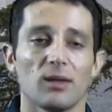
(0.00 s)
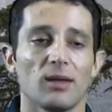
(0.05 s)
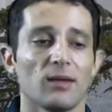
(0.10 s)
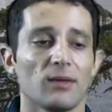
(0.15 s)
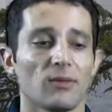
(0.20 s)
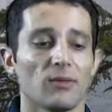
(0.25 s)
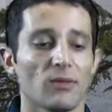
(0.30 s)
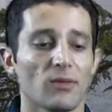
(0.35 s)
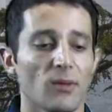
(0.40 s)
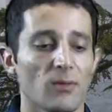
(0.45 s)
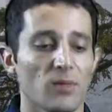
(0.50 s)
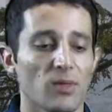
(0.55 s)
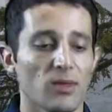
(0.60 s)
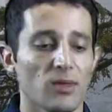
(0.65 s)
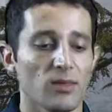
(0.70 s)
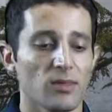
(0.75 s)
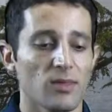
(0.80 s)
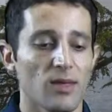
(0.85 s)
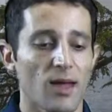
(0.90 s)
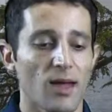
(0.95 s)
It's
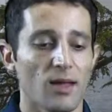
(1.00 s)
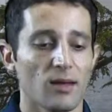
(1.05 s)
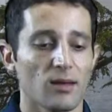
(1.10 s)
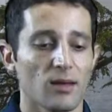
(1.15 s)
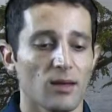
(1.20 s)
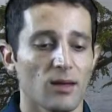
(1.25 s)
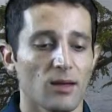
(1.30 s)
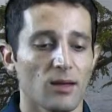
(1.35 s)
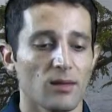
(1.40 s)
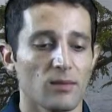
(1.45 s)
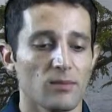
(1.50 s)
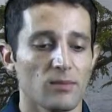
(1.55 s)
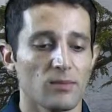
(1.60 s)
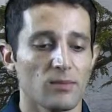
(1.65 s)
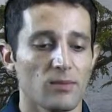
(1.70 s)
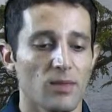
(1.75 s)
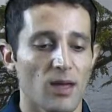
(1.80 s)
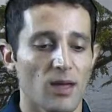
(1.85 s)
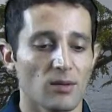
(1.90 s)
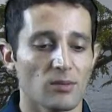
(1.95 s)
something that
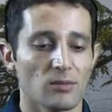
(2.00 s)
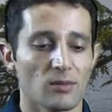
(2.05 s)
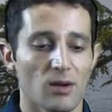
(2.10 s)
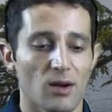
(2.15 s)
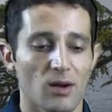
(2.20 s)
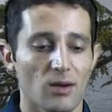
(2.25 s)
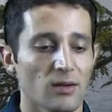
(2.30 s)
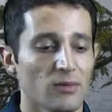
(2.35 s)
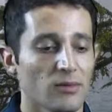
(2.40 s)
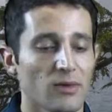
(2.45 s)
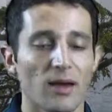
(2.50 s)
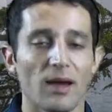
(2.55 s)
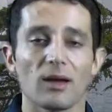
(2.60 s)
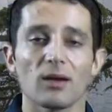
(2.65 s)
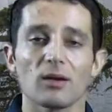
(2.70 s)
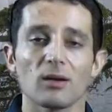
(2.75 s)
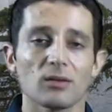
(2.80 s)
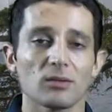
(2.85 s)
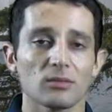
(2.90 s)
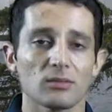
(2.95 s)
our
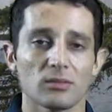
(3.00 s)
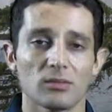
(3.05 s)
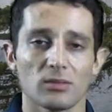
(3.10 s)
entire